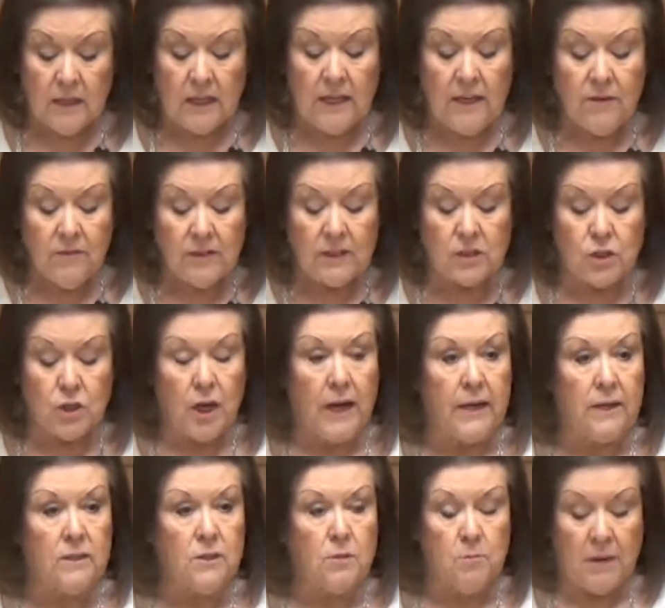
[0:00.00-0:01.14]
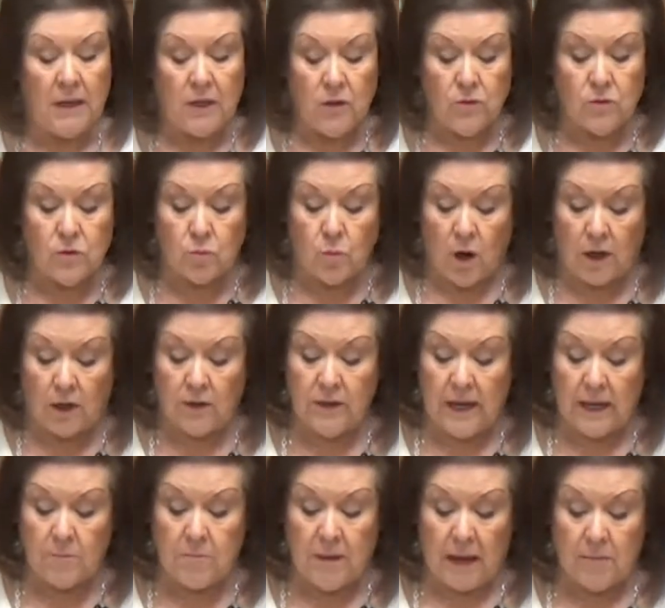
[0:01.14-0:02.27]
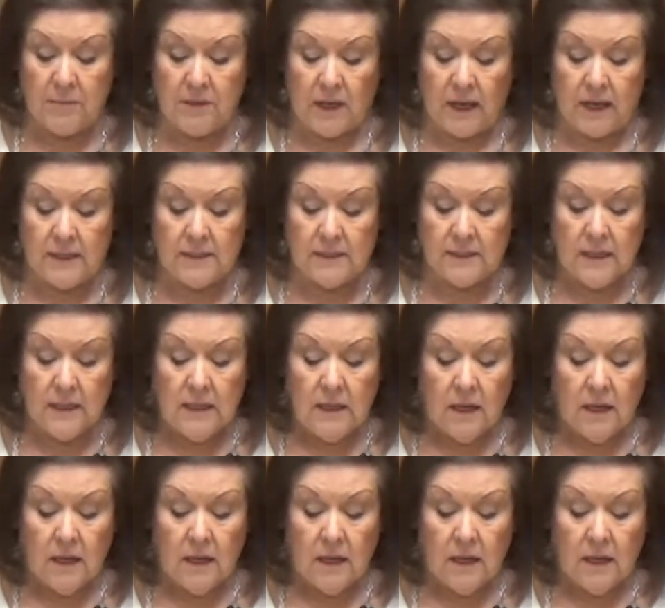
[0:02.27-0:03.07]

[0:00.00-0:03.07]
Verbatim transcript: even a child may use water and baptize.